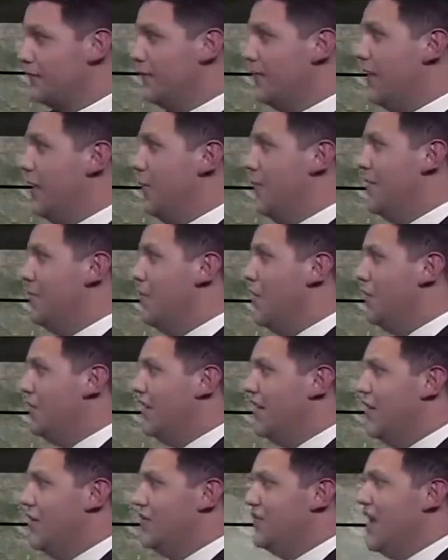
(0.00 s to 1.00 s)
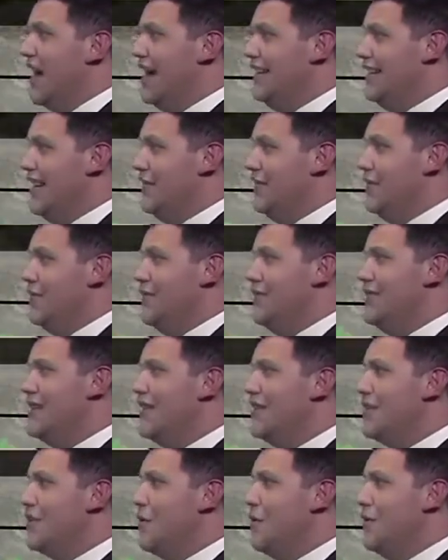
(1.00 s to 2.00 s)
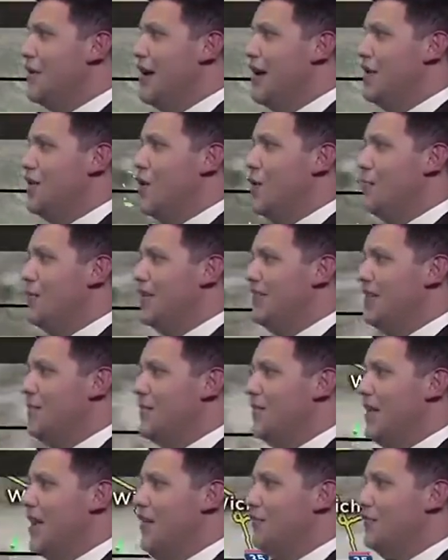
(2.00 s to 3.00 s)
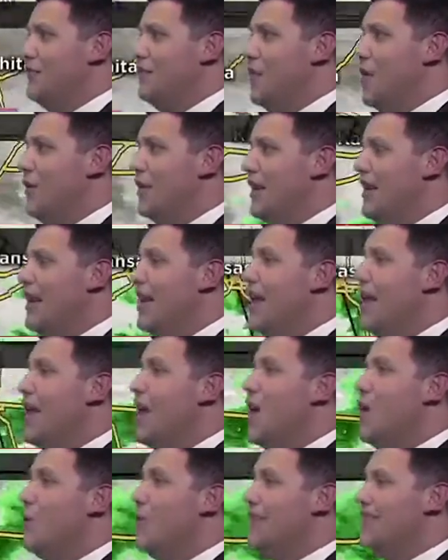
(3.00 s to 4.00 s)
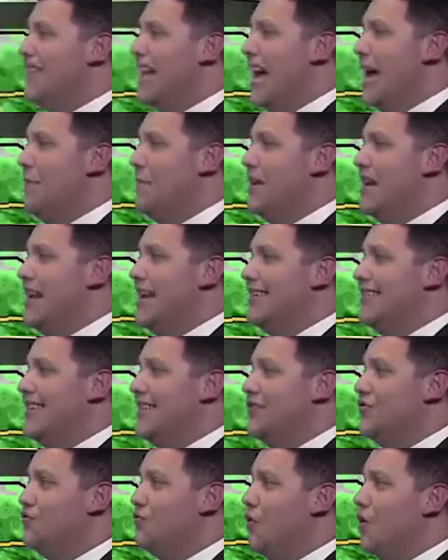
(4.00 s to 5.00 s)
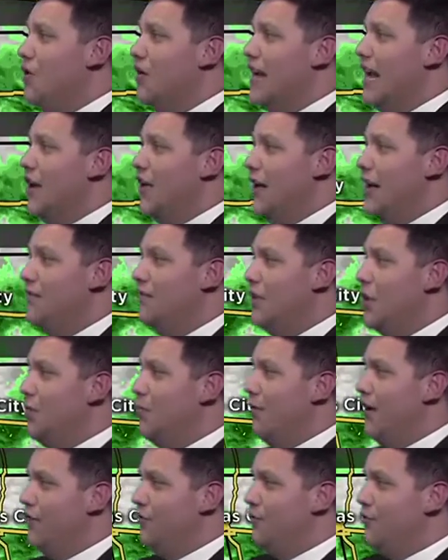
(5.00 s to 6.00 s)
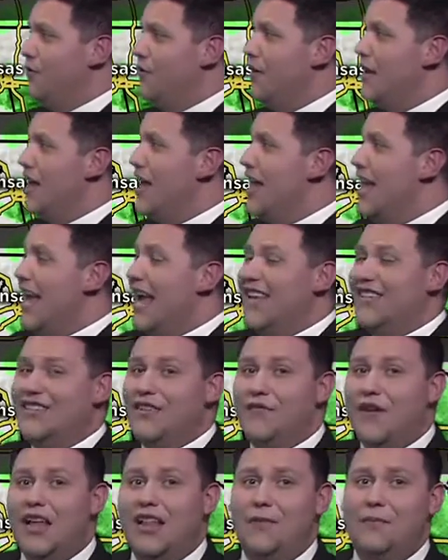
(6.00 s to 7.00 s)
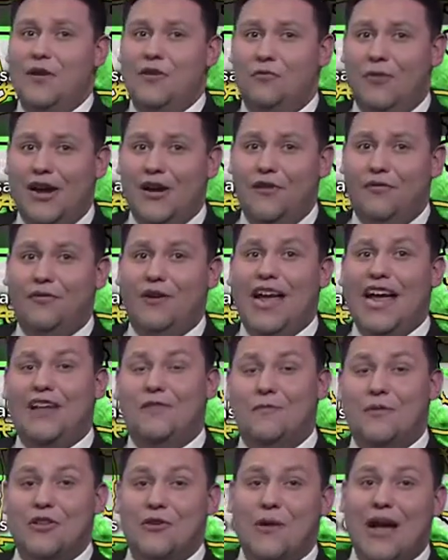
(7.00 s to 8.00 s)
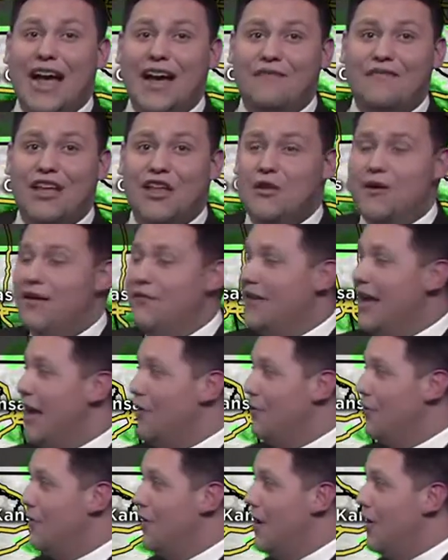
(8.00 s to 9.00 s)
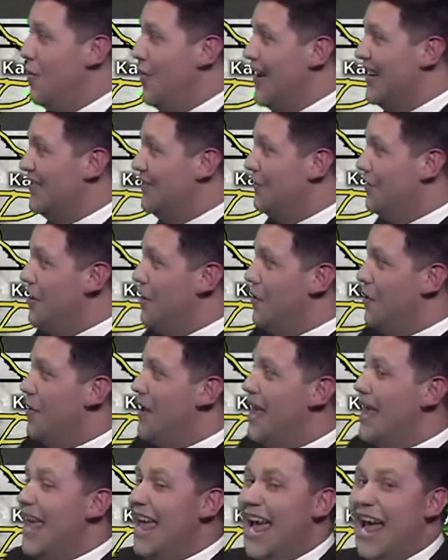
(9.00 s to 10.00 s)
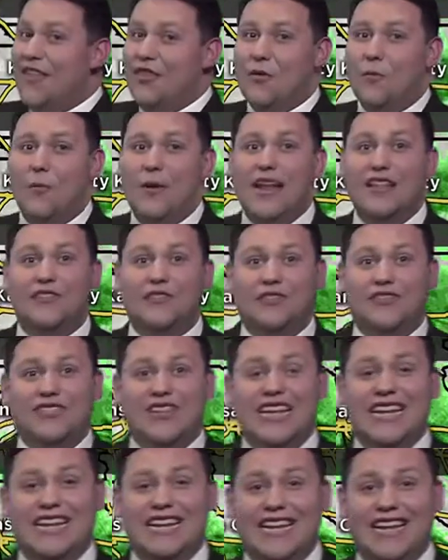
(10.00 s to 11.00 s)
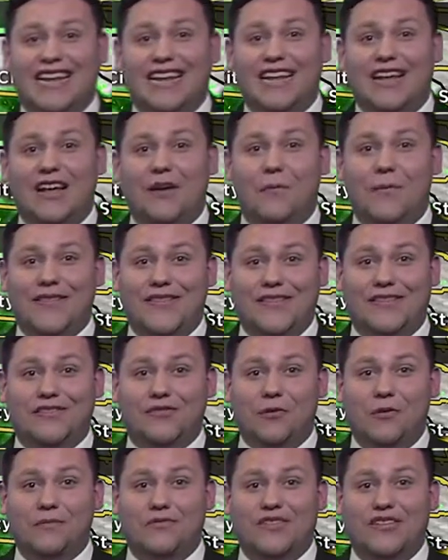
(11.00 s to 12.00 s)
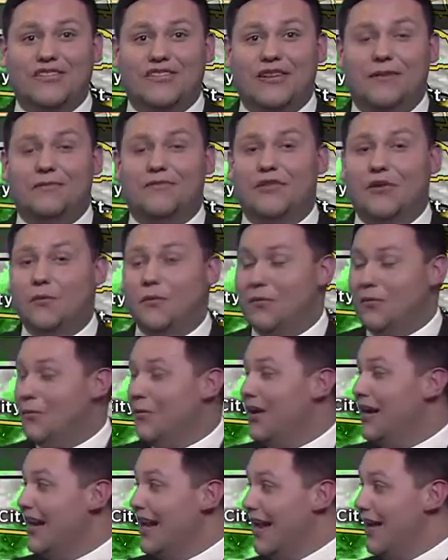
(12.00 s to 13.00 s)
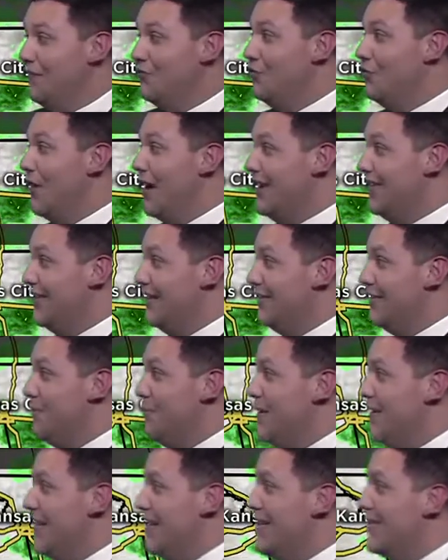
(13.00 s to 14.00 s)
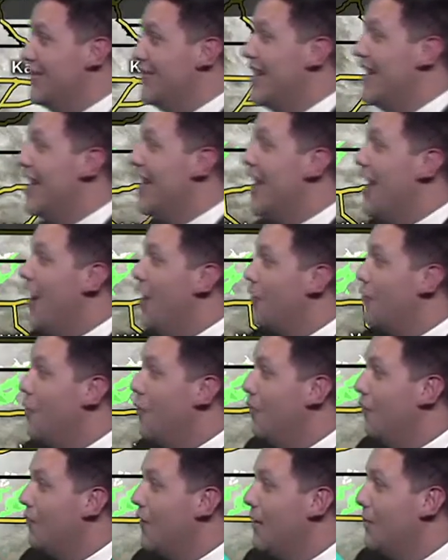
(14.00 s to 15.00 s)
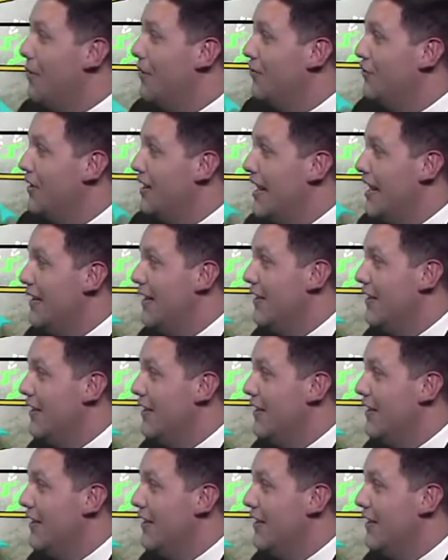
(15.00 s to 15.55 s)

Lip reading: with mostly clear skies out there. There's nothing going on, no precipitation falling. What's happening is a strong area of low pressure is developing right overhead. And when you have that, you have counterclockwise flow, and the winds are sinking with this storm system. So we're going to have a dry system with this, a cold front pushing in that's